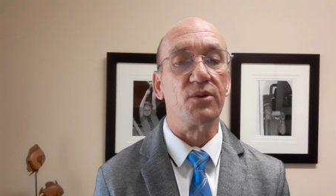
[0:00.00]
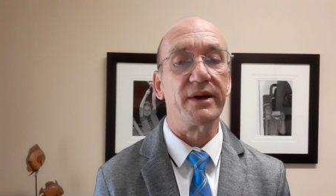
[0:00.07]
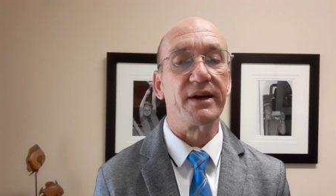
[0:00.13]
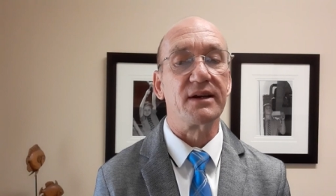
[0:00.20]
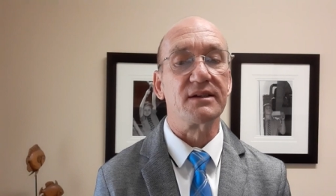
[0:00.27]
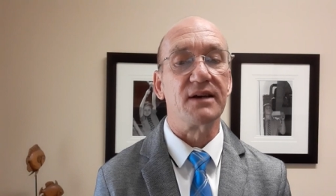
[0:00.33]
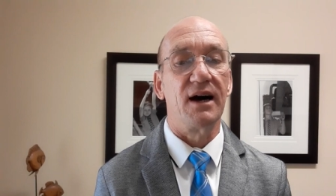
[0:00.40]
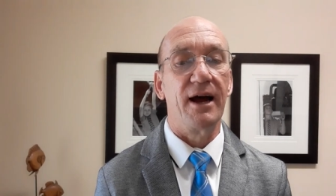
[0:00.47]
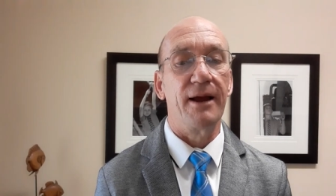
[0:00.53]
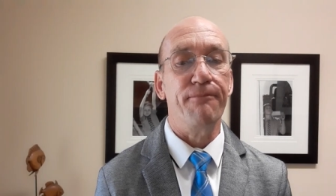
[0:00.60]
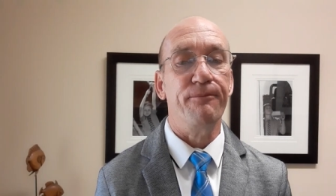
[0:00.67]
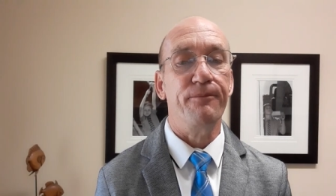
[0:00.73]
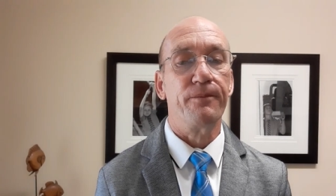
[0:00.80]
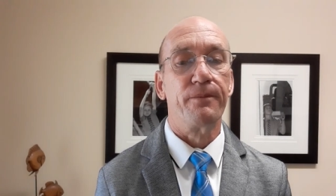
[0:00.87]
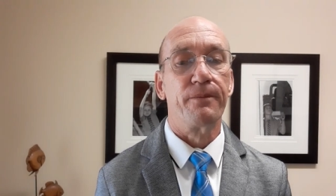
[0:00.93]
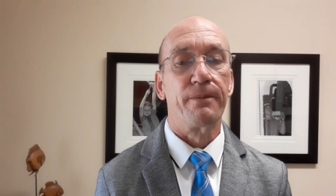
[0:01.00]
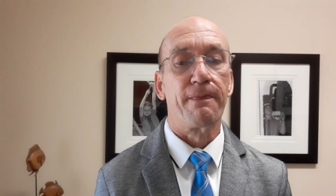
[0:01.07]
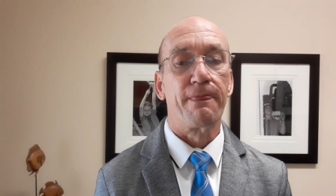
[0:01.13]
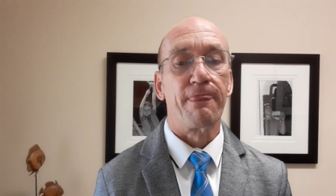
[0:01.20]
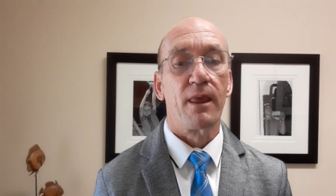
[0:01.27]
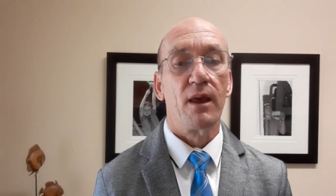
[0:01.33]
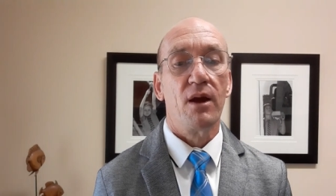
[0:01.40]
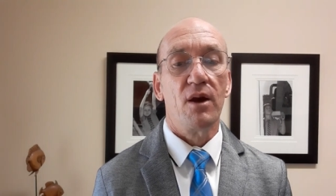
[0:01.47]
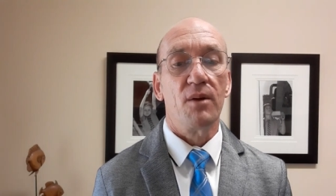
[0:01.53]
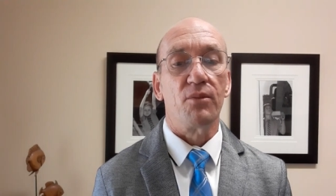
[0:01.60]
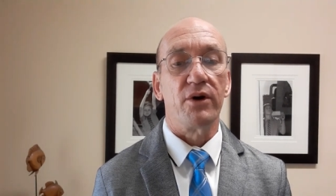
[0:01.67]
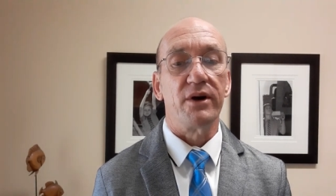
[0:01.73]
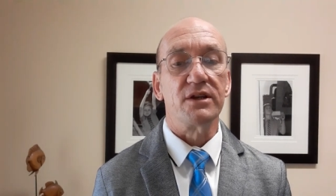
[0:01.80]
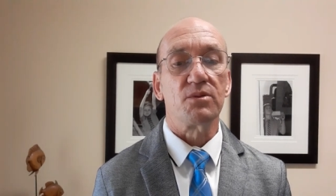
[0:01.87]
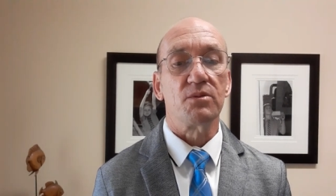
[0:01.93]
quick time.
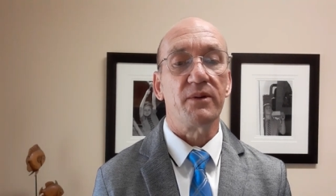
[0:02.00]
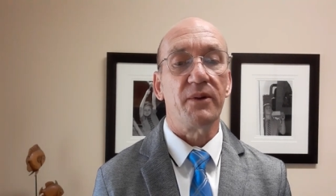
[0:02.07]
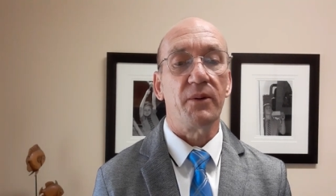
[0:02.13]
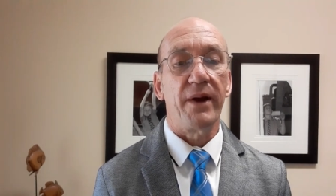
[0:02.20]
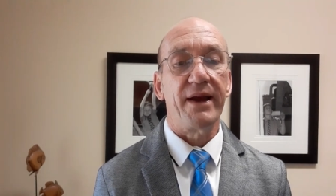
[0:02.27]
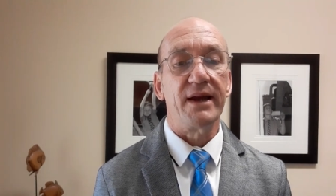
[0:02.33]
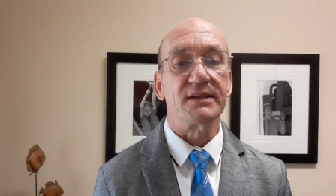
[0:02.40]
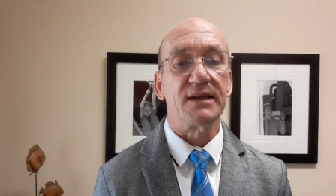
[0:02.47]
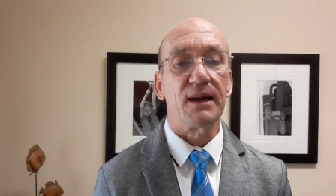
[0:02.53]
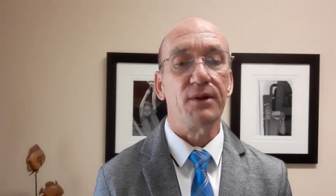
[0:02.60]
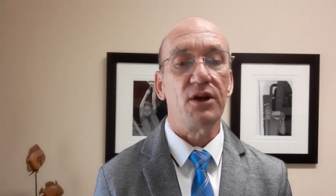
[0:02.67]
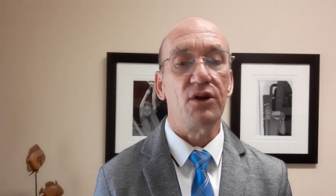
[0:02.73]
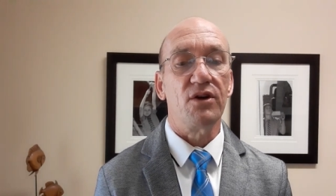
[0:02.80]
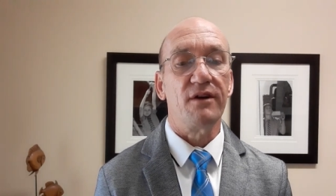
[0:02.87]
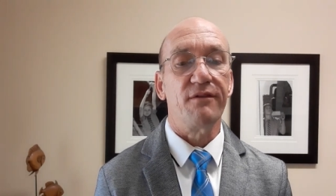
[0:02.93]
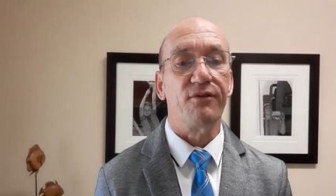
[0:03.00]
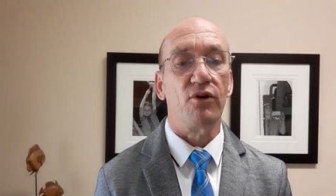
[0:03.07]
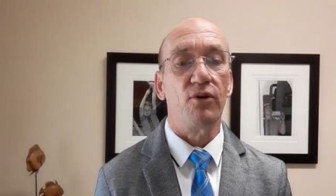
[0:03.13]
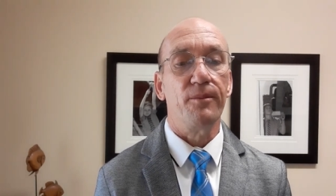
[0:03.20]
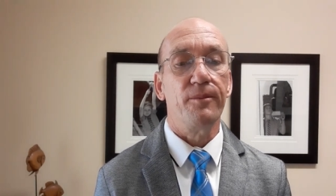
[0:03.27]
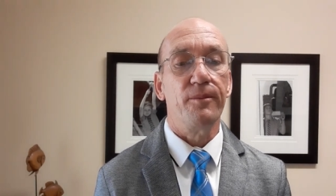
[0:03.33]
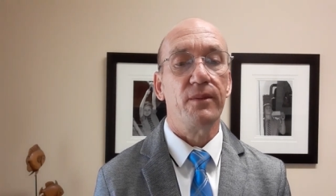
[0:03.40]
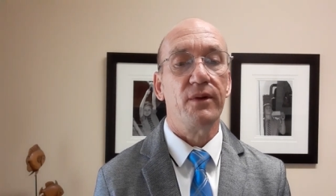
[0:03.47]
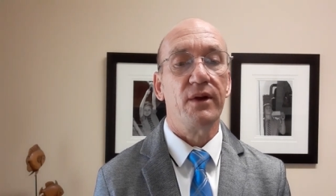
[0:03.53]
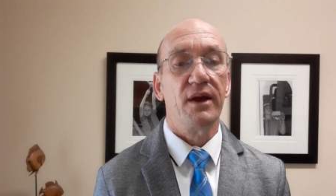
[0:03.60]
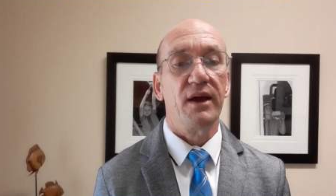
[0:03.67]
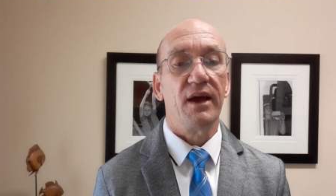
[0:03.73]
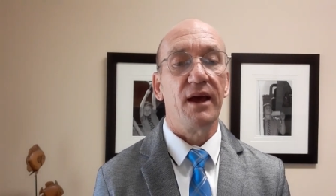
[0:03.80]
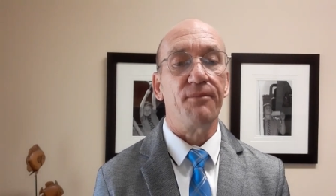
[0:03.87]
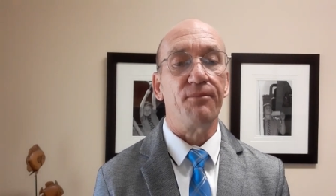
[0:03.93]
Boys will wear summer uniform
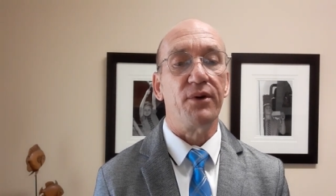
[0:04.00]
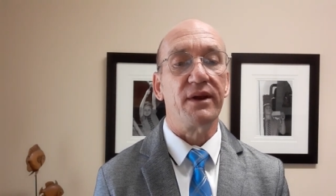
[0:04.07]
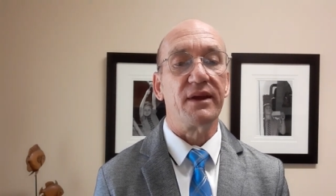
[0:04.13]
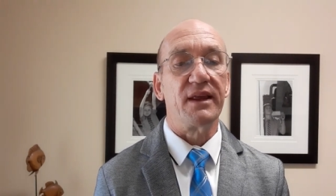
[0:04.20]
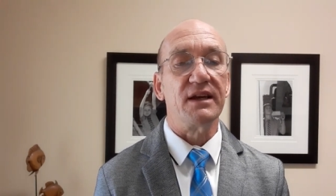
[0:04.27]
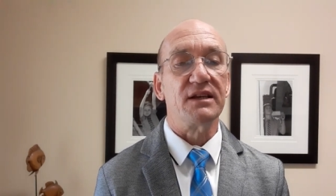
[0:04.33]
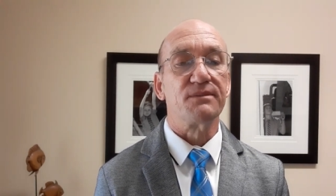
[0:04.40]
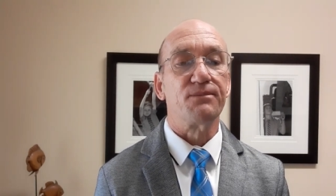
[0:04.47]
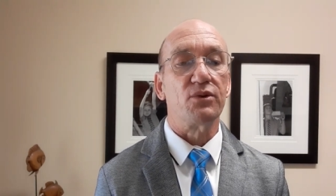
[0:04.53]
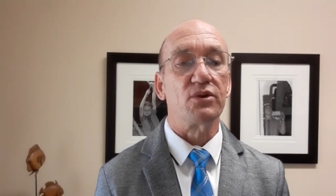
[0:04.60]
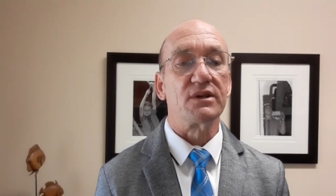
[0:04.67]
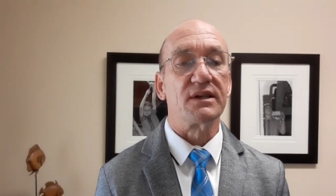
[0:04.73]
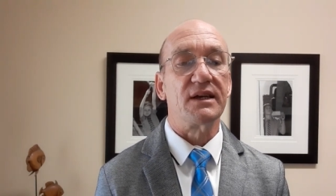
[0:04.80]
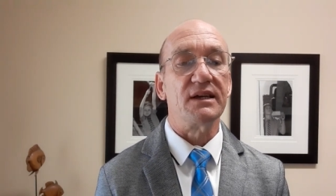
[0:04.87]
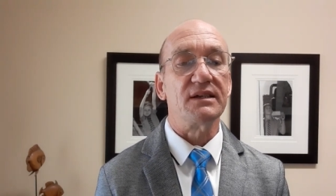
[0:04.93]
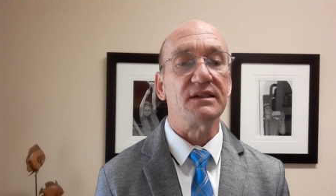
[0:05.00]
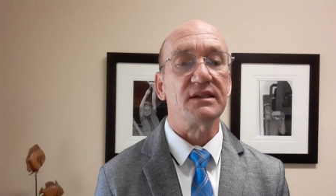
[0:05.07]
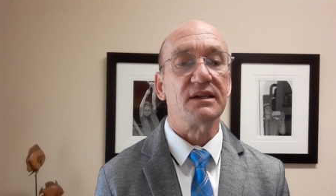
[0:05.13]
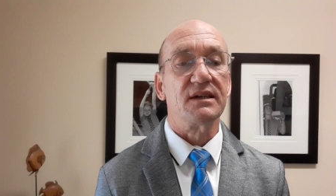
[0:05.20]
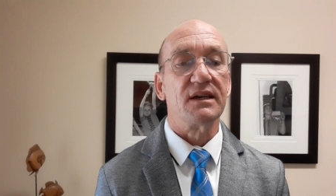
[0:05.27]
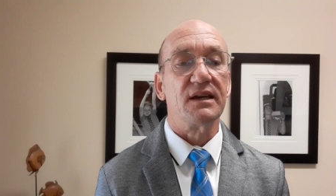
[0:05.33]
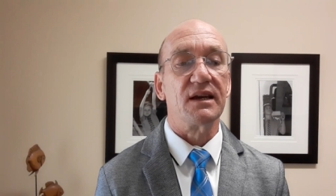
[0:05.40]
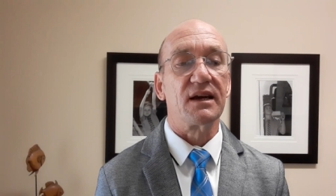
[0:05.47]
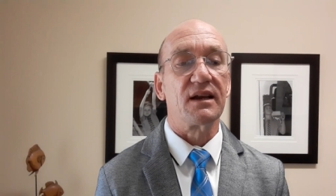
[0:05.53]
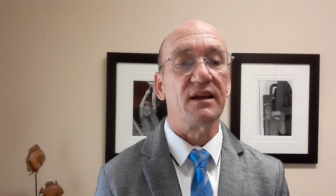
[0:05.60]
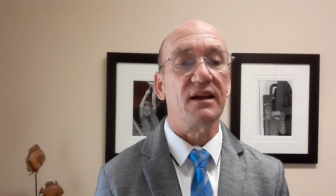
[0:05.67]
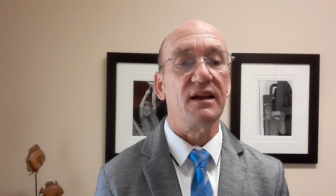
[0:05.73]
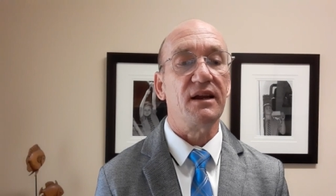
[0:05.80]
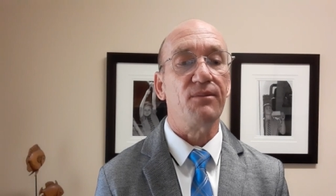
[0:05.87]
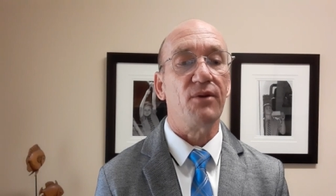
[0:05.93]
and bring their sport kit in a
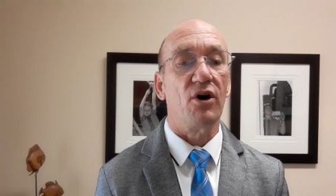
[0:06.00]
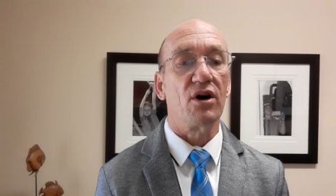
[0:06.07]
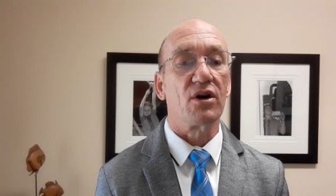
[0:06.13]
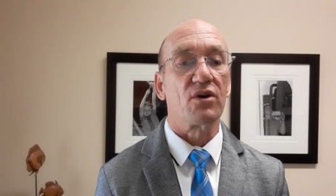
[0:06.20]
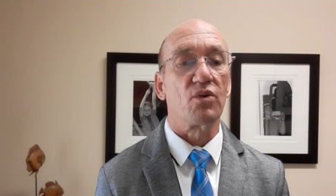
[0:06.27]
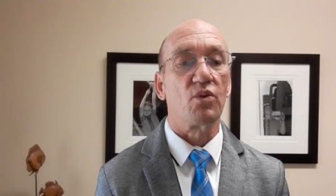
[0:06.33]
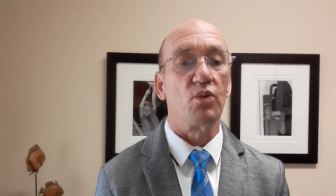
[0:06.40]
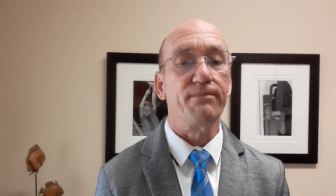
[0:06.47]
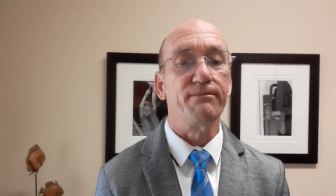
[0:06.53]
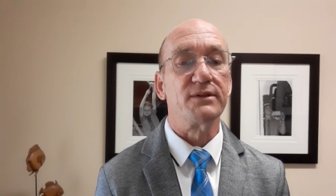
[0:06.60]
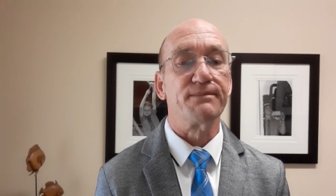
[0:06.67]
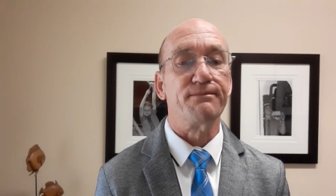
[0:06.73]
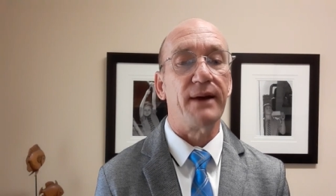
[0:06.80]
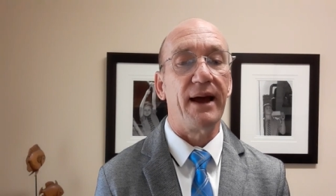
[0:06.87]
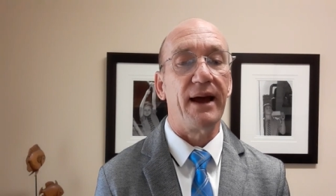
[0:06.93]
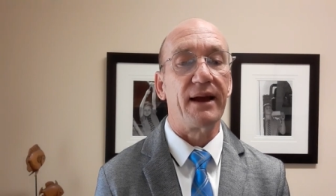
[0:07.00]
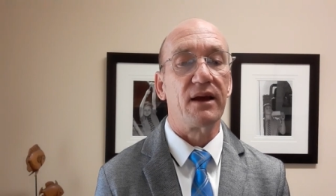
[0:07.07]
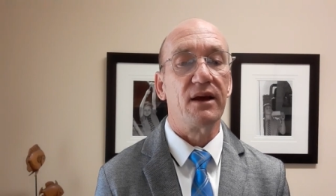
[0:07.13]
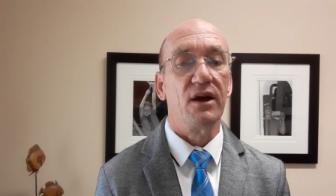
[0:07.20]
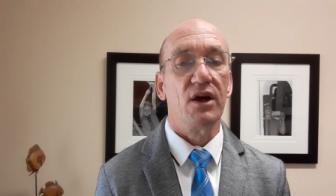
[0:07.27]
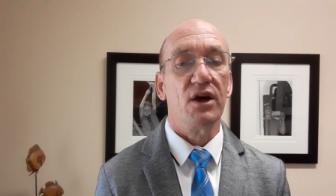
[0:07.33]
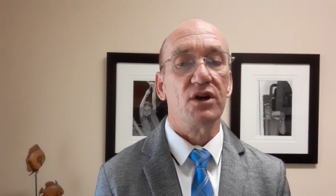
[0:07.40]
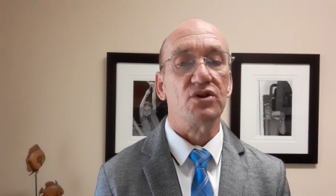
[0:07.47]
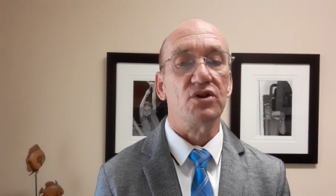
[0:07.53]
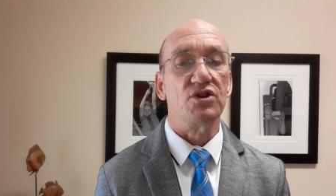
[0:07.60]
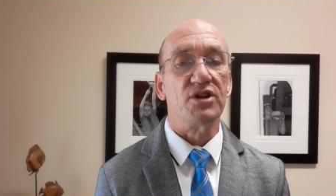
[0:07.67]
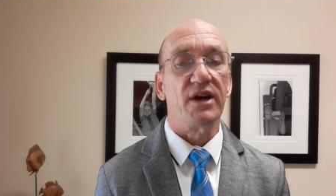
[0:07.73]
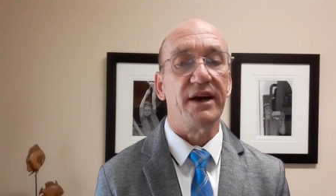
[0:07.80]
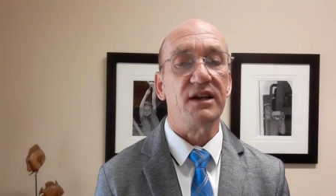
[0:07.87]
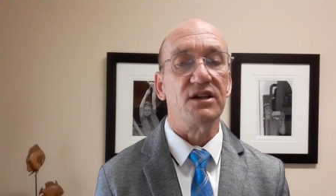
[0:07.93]
clearly marked whips bag to
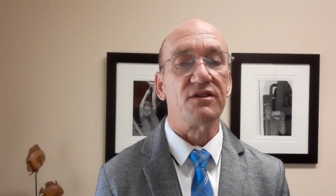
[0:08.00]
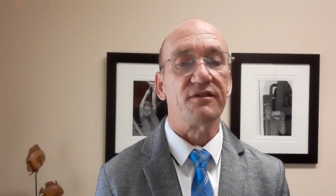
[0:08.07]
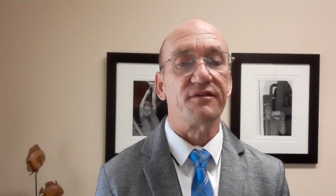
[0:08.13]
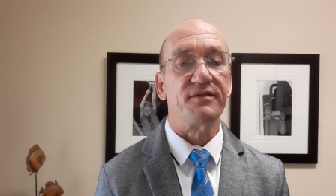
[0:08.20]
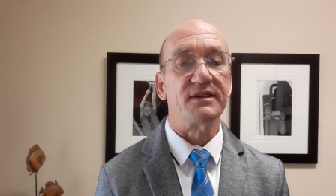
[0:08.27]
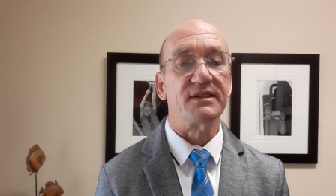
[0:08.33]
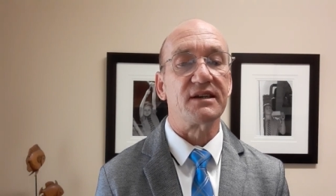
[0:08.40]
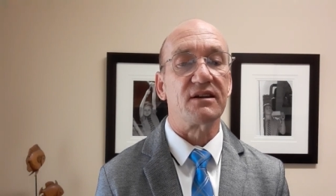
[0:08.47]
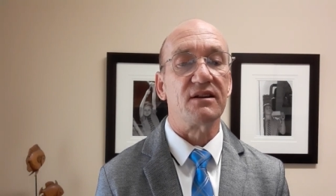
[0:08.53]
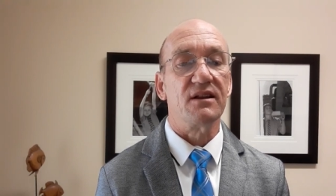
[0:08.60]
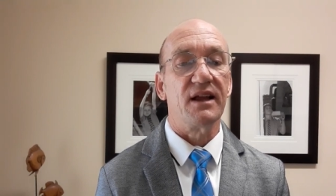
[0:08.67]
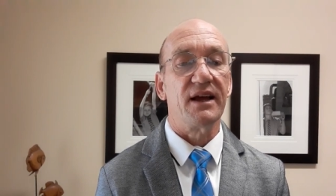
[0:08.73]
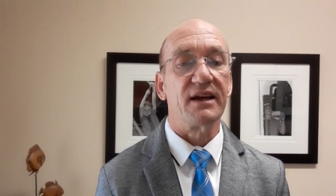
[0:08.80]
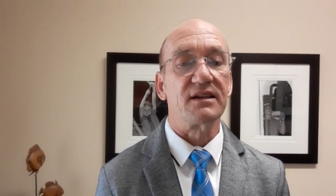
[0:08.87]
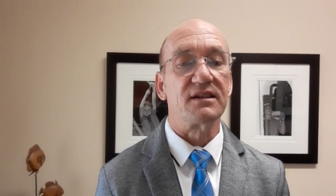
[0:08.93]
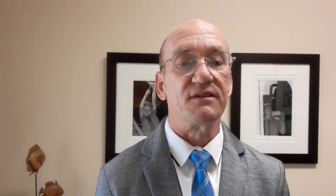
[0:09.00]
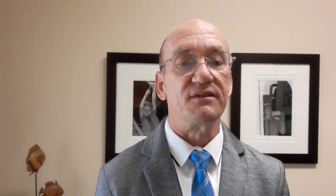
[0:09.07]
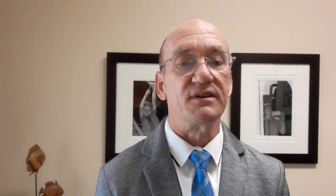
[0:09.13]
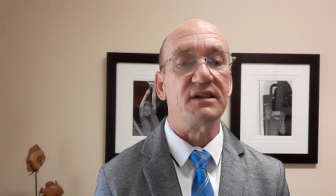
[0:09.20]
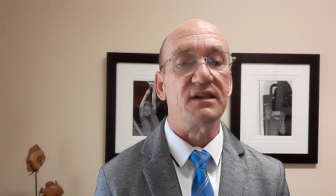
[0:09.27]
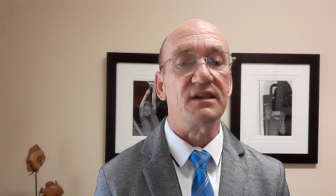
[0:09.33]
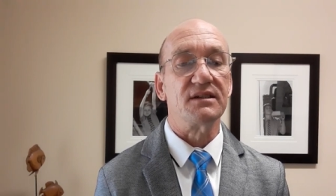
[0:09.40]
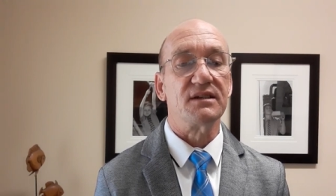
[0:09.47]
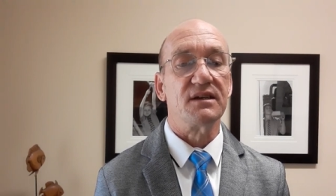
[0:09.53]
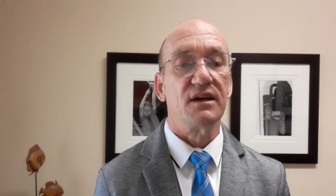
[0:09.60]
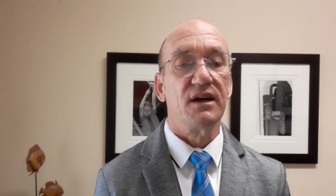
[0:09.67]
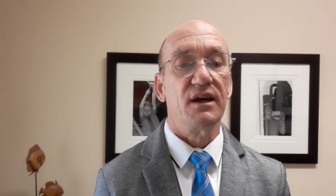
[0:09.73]
change for physical activities.